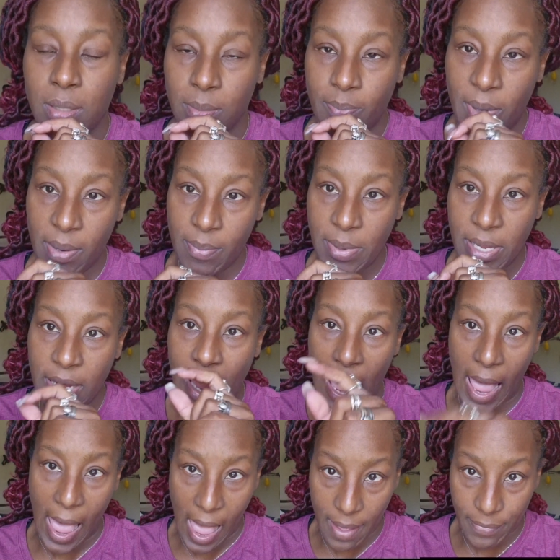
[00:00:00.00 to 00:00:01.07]
pumping
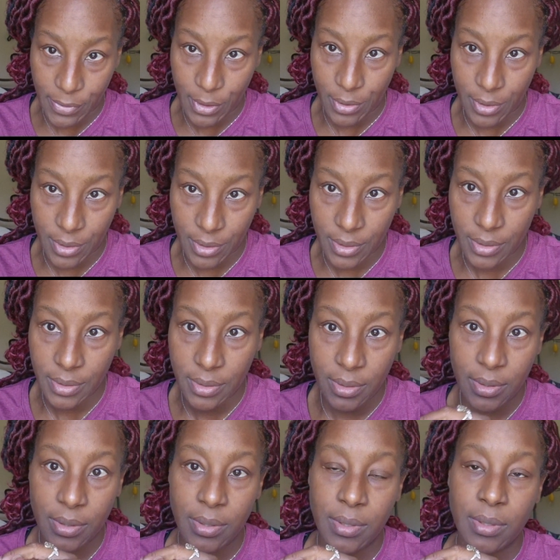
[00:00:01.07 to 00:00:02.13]
after
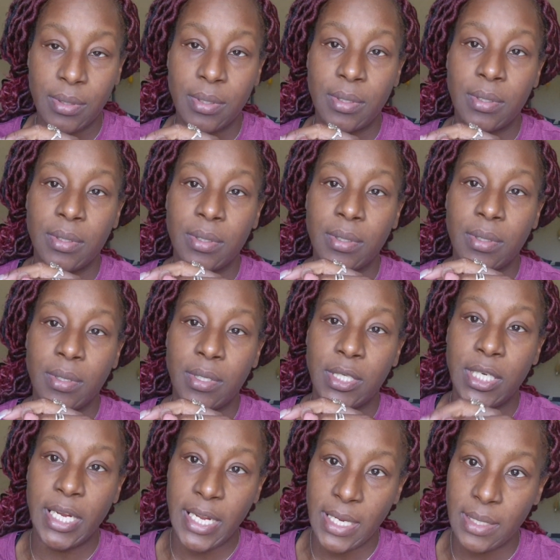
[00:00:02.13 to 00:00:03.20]

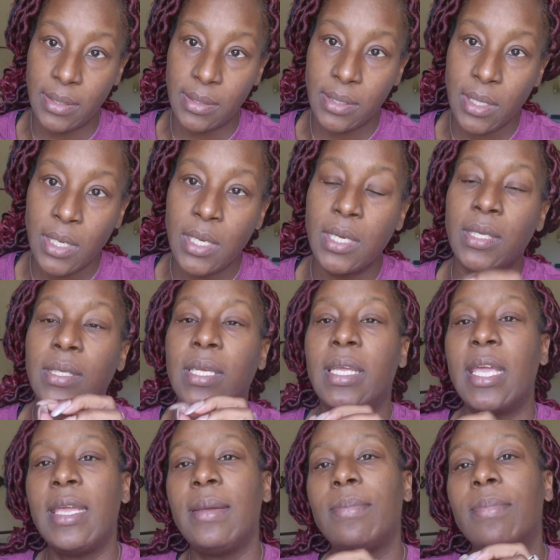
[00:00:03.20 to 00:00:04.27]
she eats to
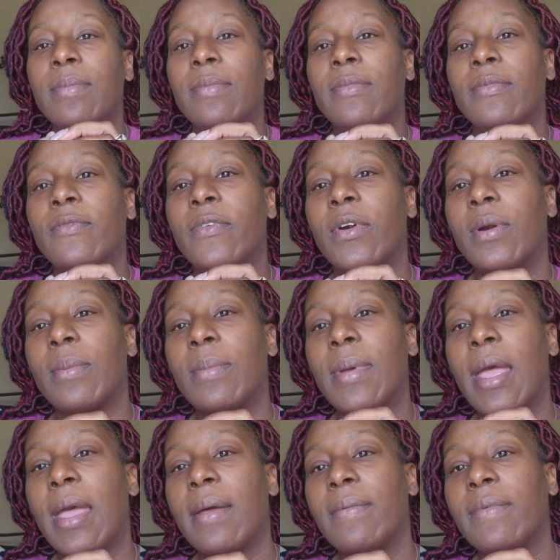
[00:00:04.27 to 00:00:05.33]
keep from
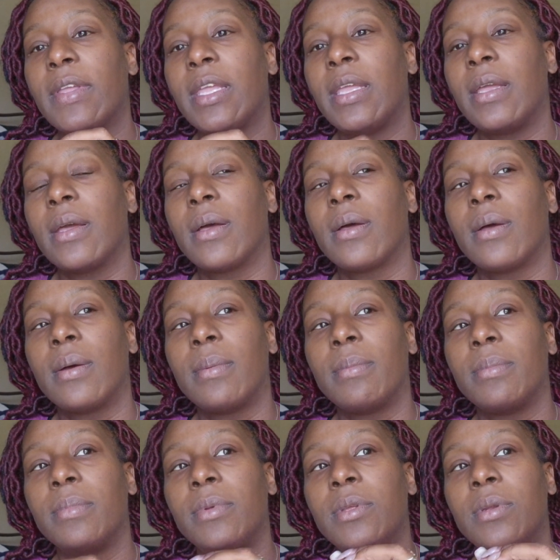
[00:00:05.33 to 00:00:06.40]
having,
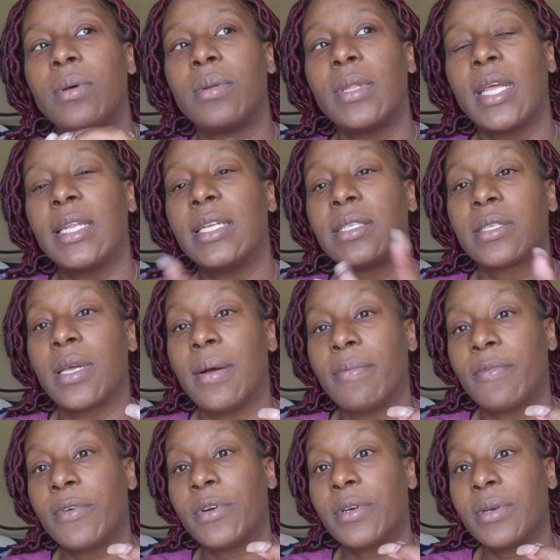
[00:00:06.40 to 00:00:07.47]
that
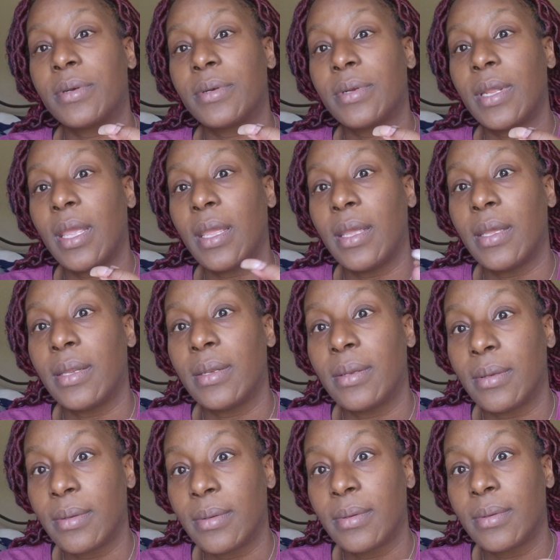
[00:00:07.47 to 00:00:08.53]
discomfort and
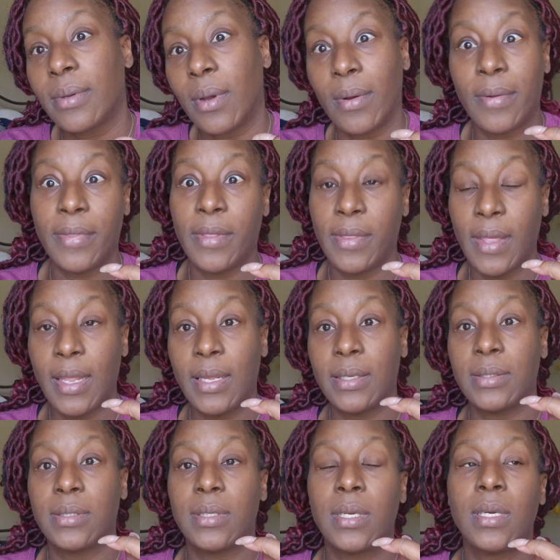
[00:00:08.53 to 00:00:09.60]
all the
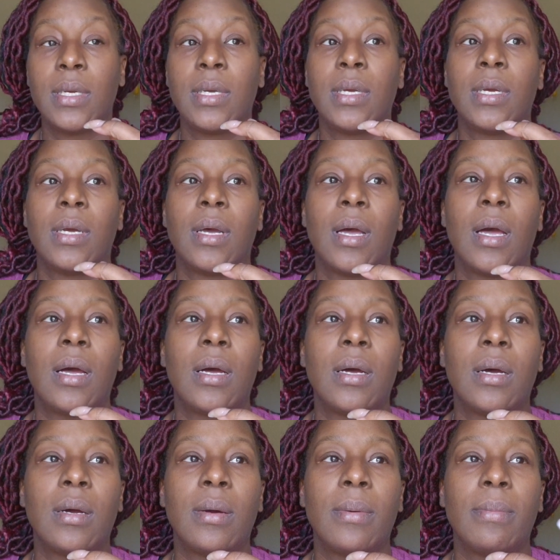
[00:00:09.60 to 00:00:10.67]
things.
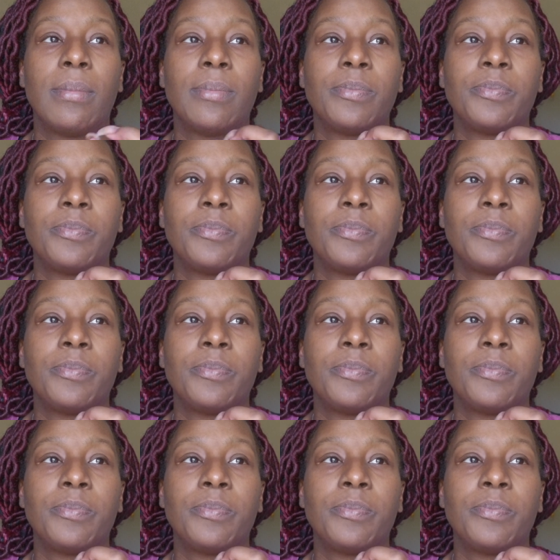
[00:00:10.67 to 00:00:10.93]
One